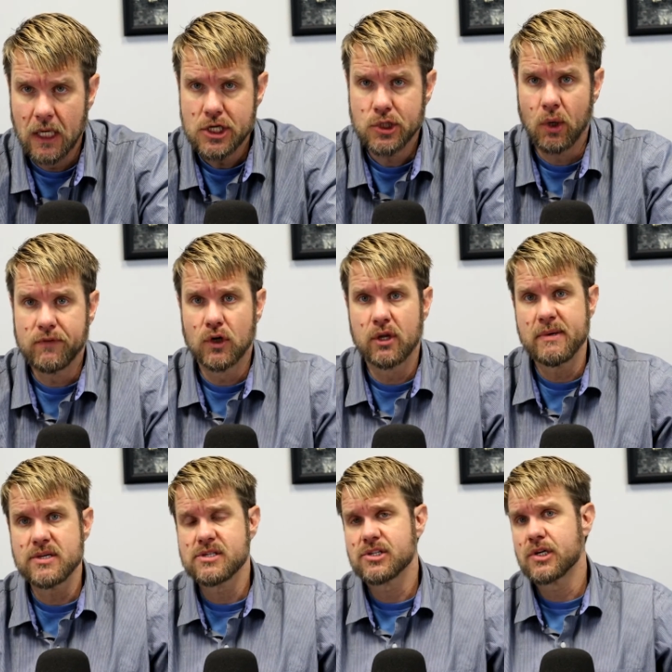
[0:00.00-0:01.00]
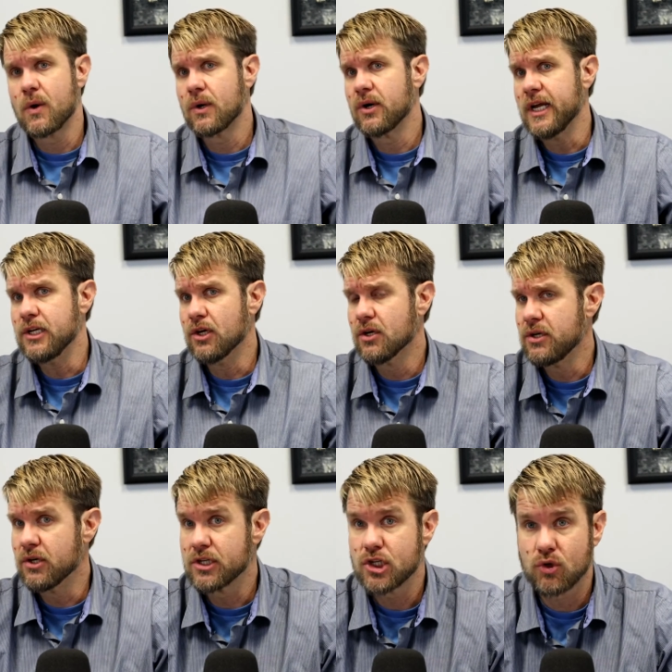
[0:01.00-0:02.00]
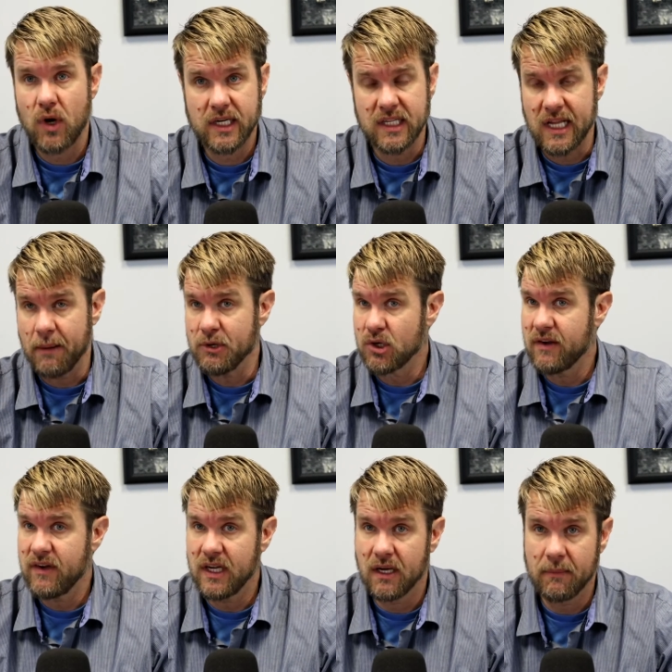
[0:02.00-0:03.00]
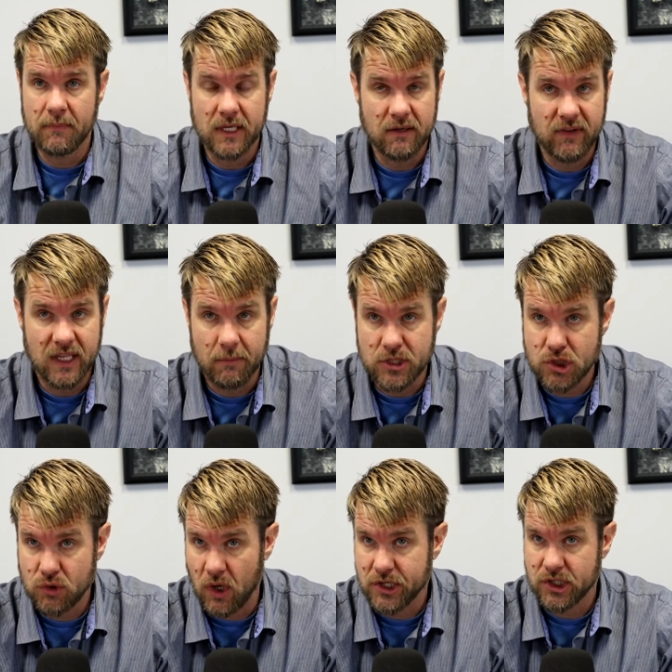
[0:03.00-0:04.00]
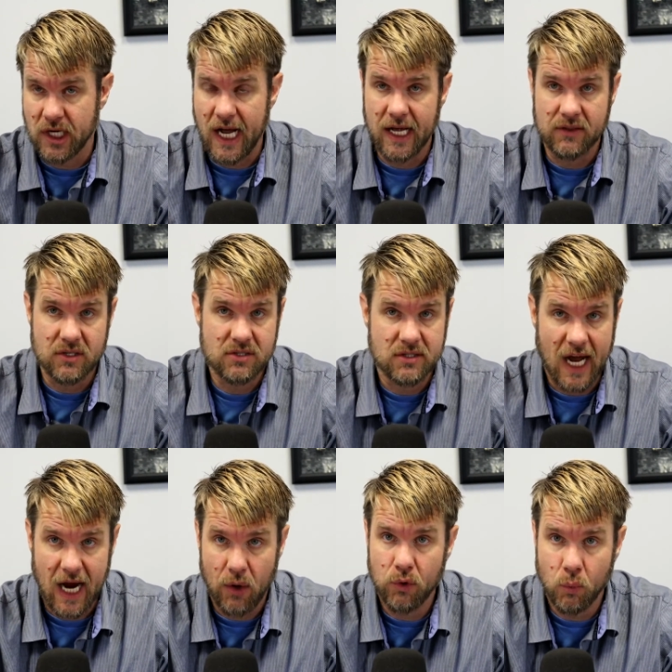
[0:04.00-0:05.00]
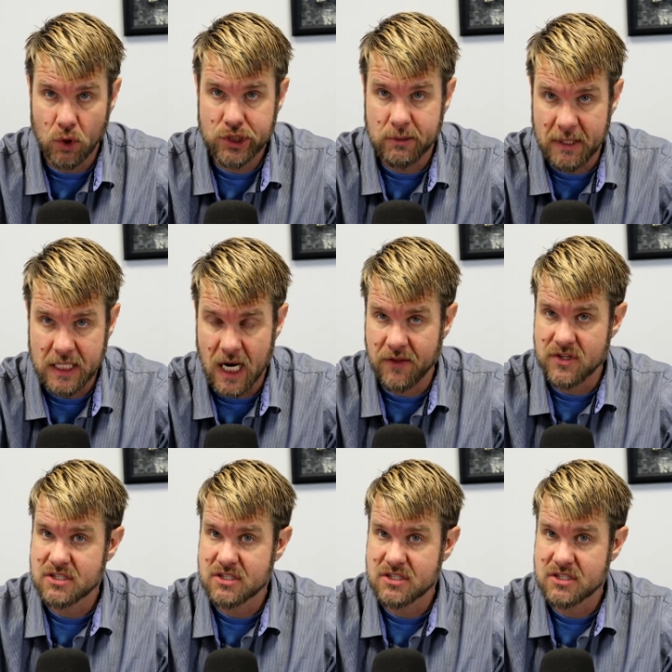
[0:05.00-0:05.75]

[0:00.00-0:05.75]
So if you're the business owner and you're instructing them, you're giving them instruction on this is how the work should be done.